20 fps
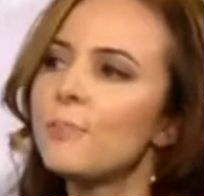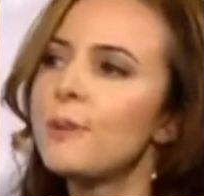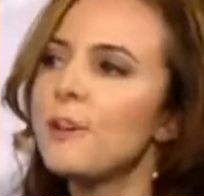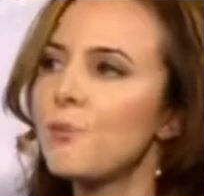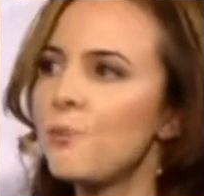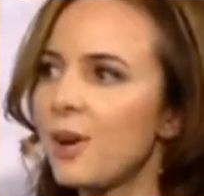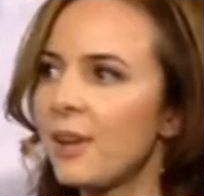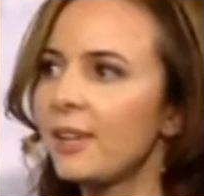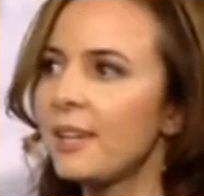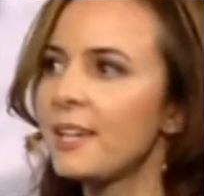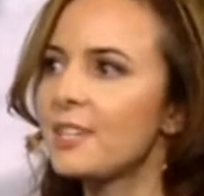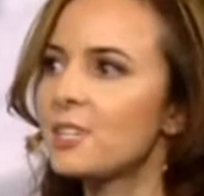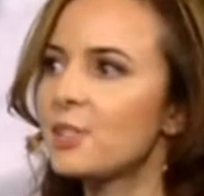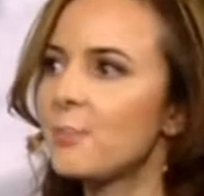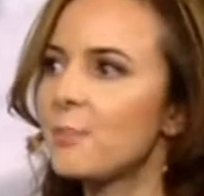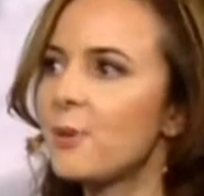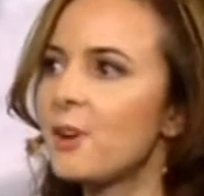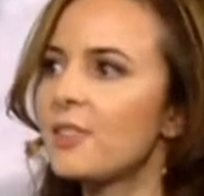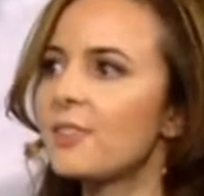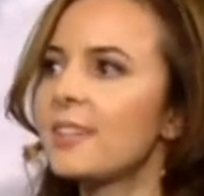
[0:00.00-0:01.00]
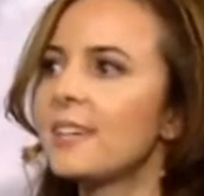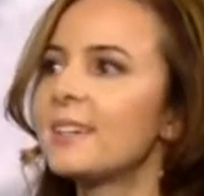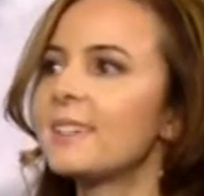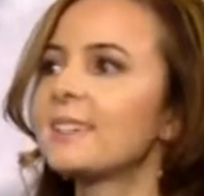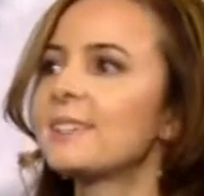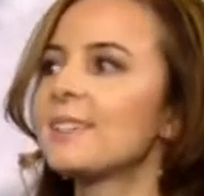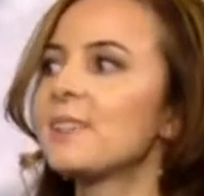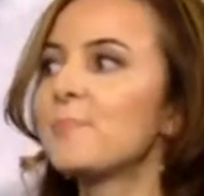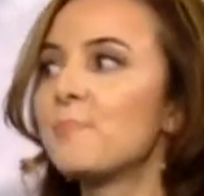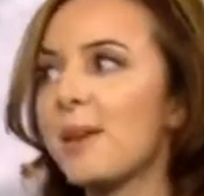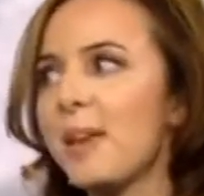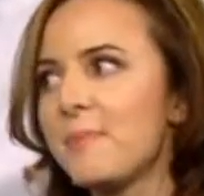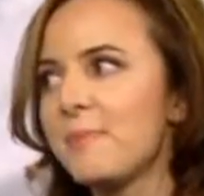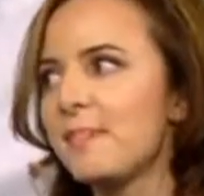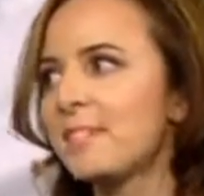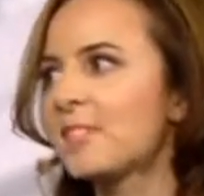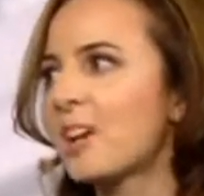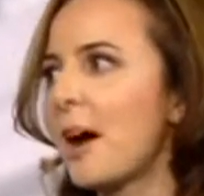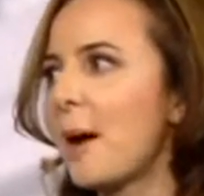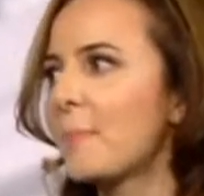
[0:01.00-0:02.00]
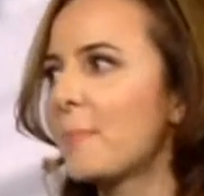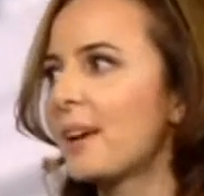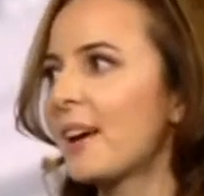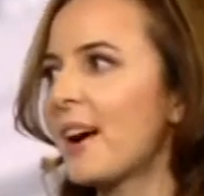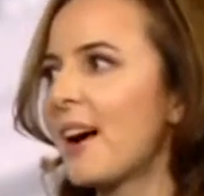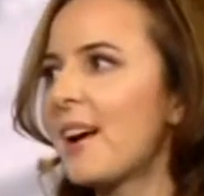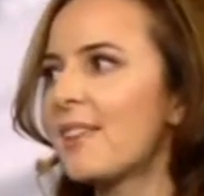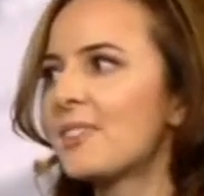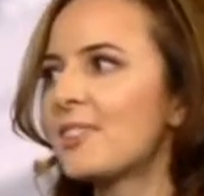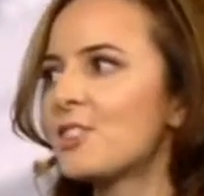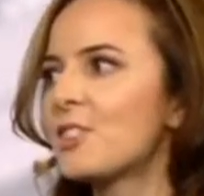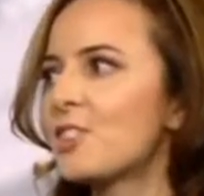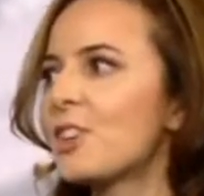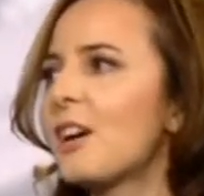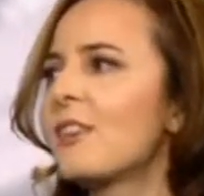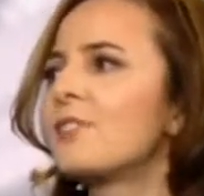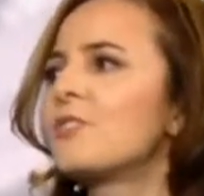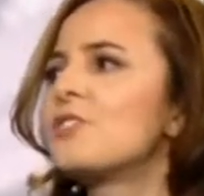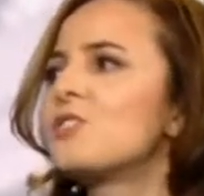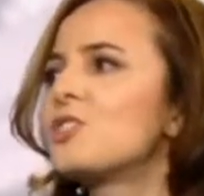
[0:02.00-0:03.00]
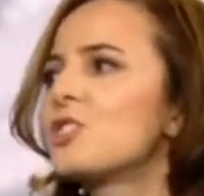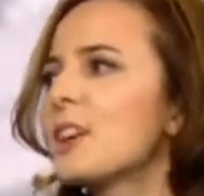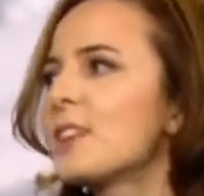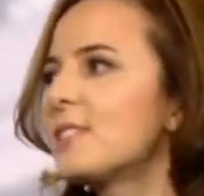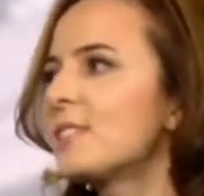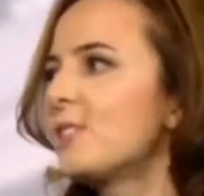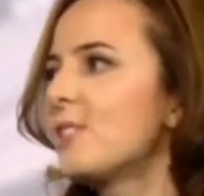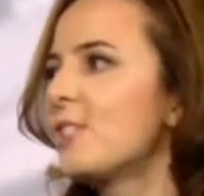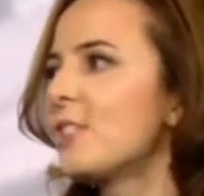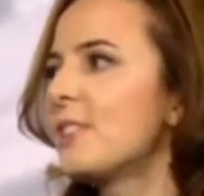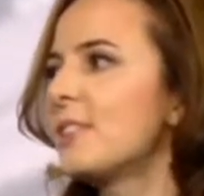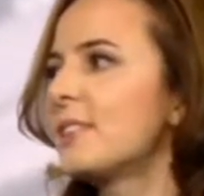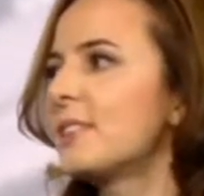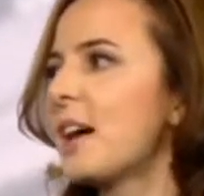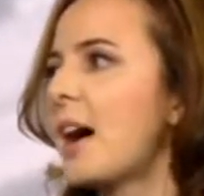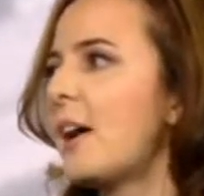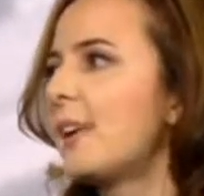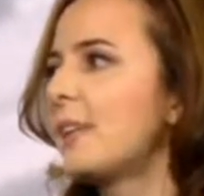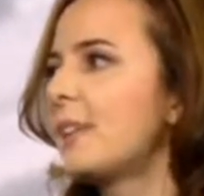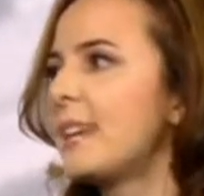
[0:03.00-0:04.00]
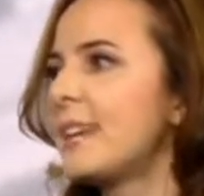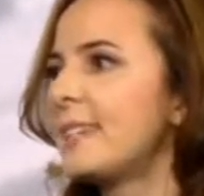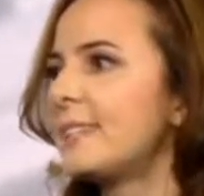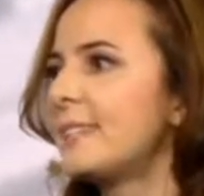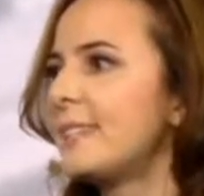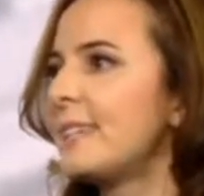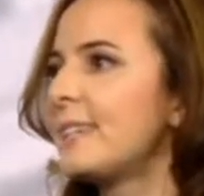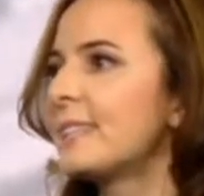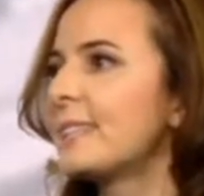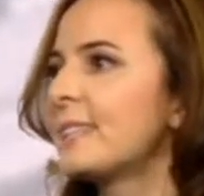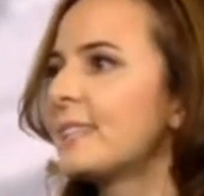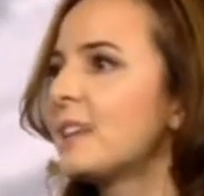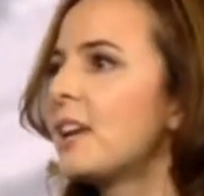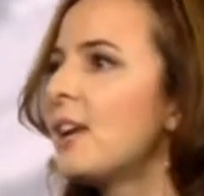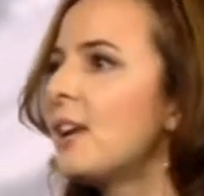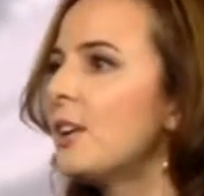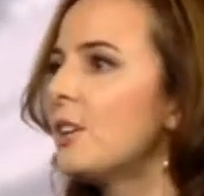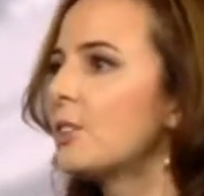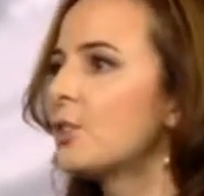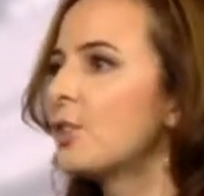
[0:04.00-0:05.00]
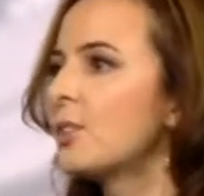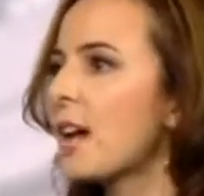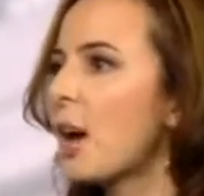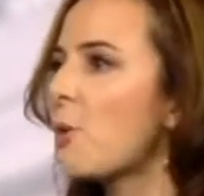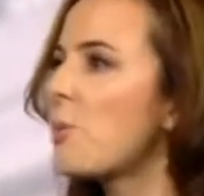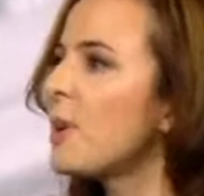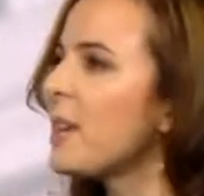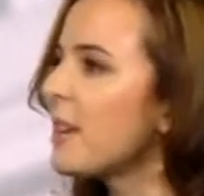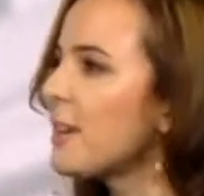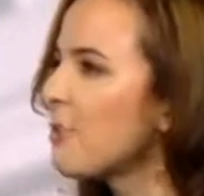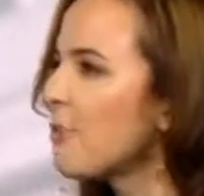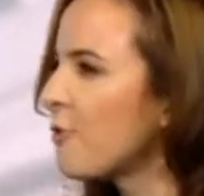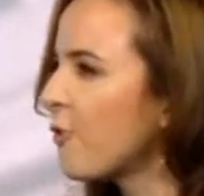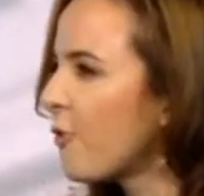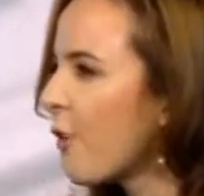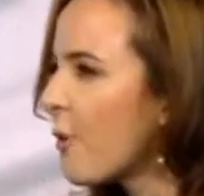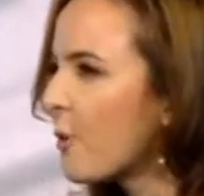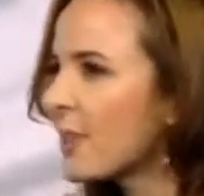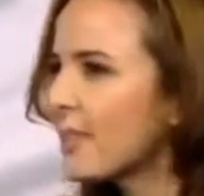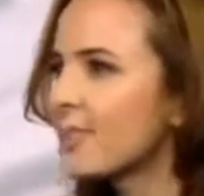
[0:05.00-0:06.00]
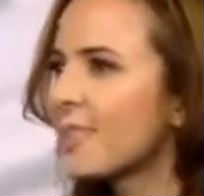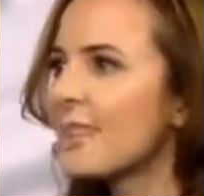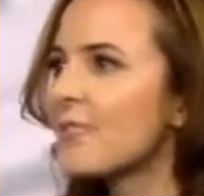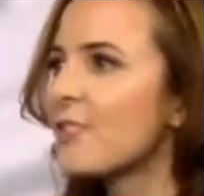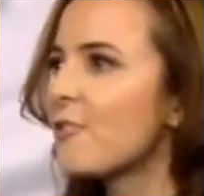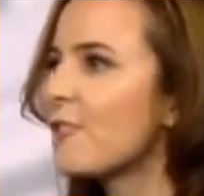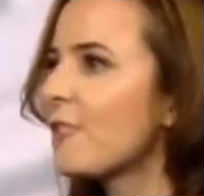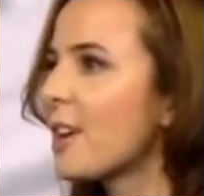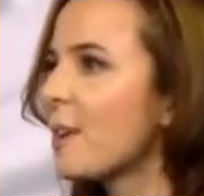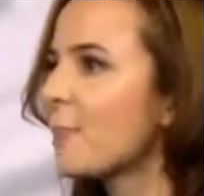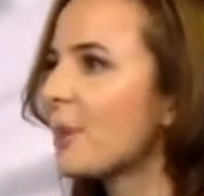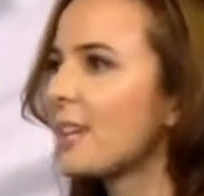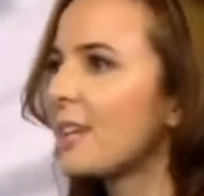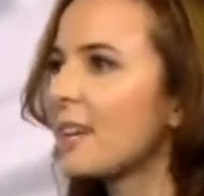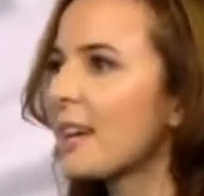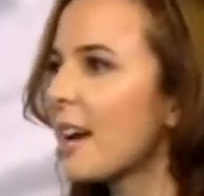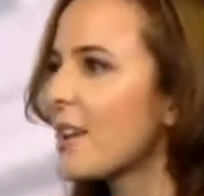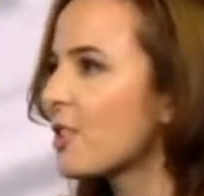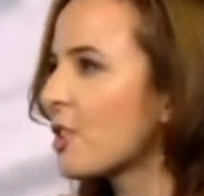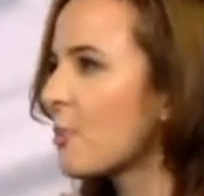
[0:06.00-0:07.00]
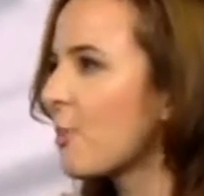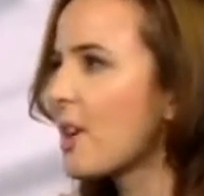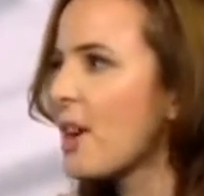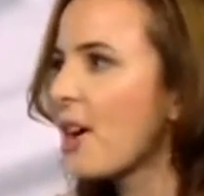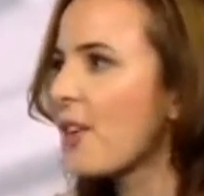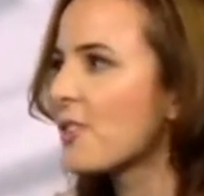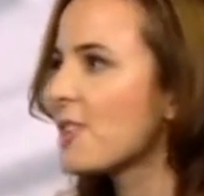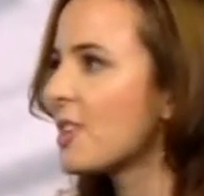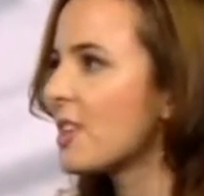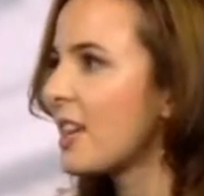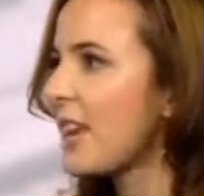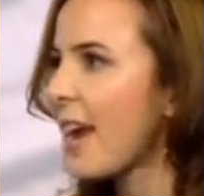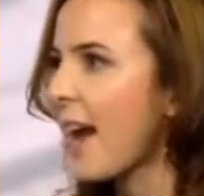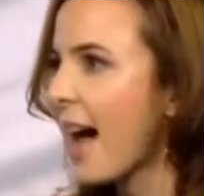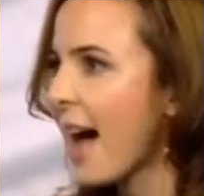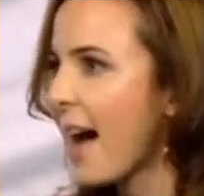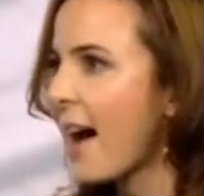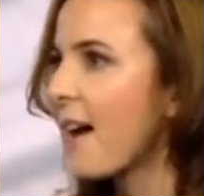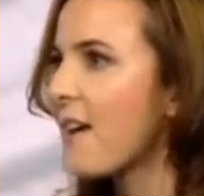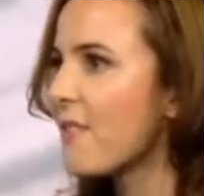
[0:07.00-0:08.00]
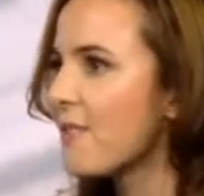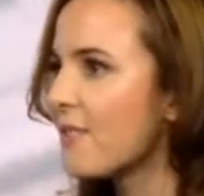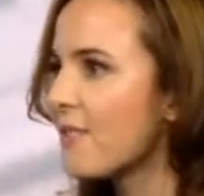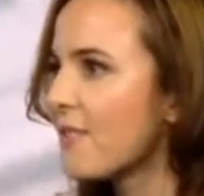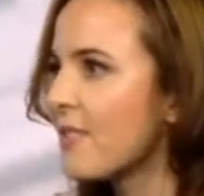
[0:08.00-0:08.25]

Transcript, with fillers: be willing to put this baby topic on the shelf just for this holiday season so, so that we can focus on the family together we right. already have?